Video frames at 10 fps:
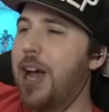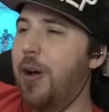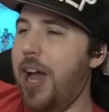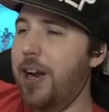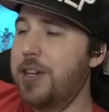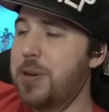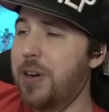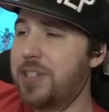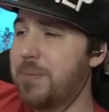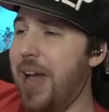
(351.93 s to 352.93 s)
So, I heard
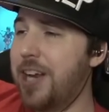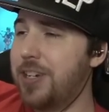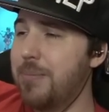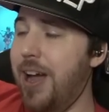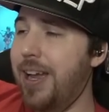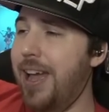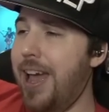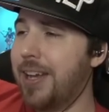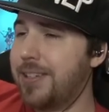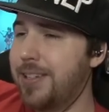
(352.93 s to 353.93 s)
you are smashing my
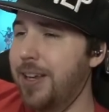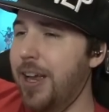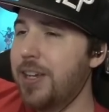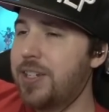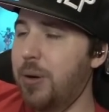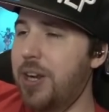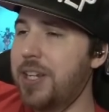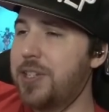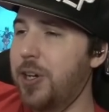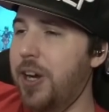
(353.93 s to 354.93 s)
ex. So
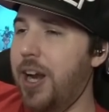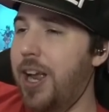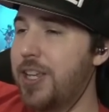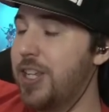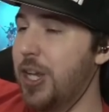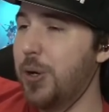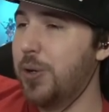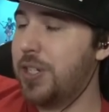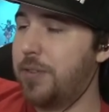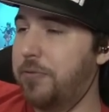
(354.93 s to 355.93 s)
what does her
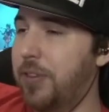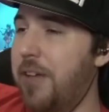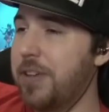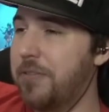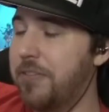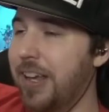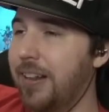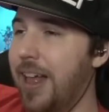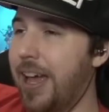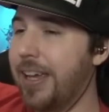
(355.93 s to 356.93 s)
used fluffy
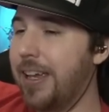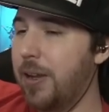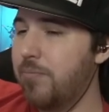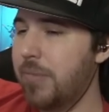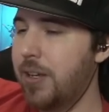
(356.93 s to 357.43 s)
feel like?